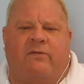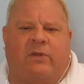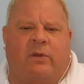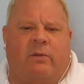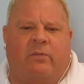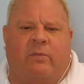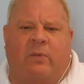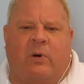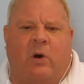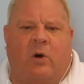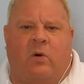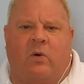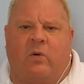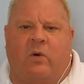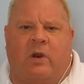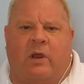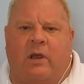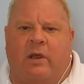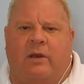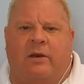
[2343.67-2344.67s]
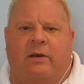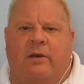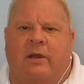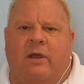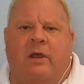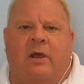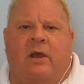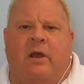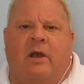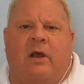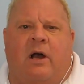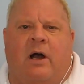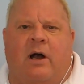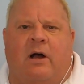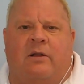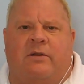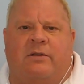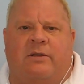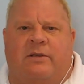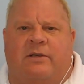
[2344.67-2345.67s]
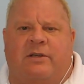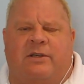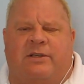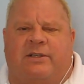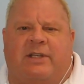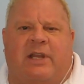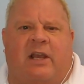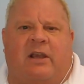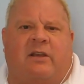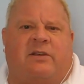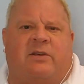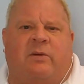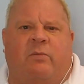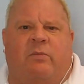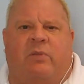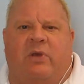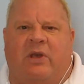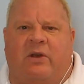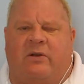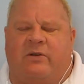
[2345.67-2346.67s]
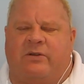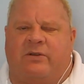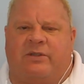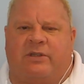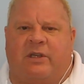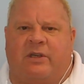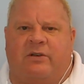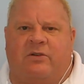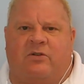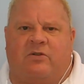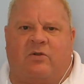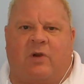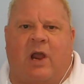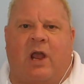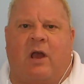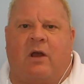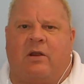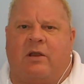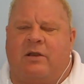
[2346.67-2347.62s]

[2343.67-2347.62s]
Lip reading: the boat and I'll just take some pills and drown. He